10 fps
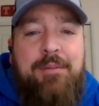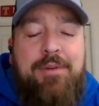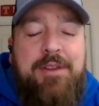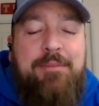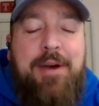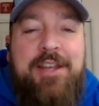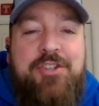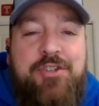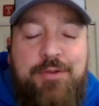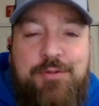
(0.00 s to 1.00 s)
But my
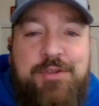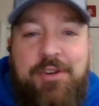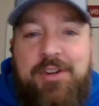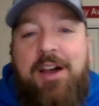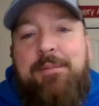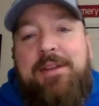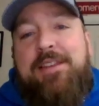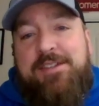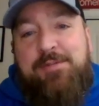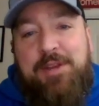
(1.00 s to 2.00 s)
shoes are coming
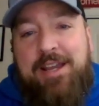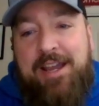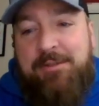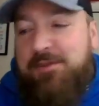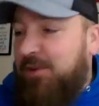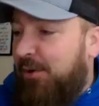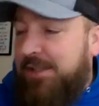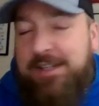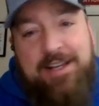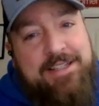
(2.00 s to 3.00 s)
this week. I am so
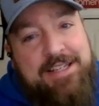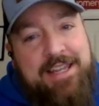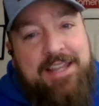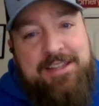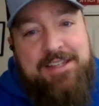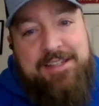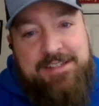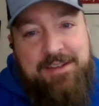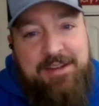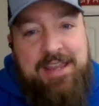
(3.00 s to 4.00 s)
excited to get
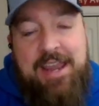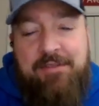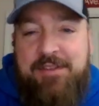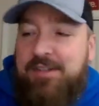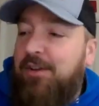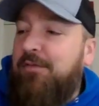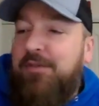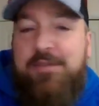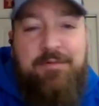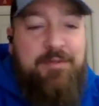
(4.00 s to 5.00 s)
these canvas
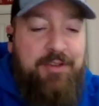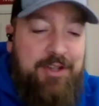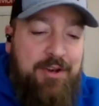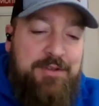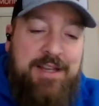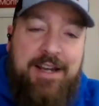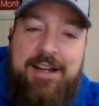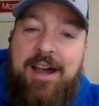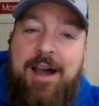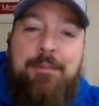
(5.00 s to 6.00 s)
loafers from
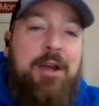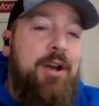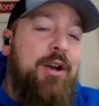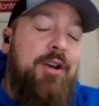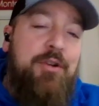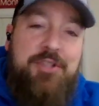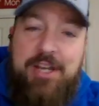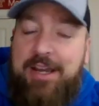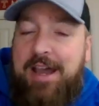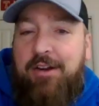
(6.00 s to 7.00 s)
phillygoat.com. Go
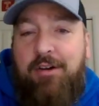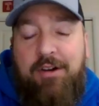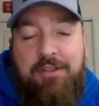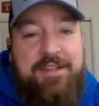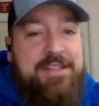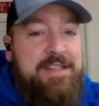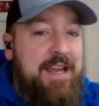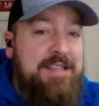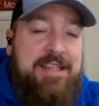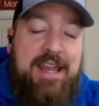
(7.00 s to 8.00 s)
check out all the
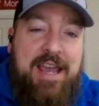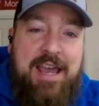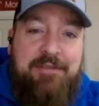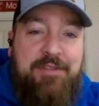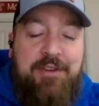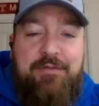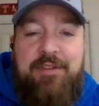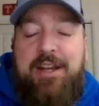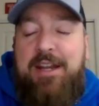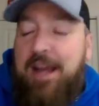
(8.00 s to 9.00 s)
designs they have. They're
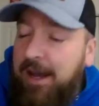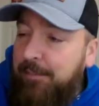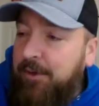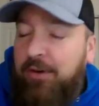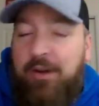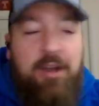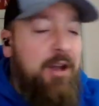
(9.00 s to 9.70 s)
phenomenal.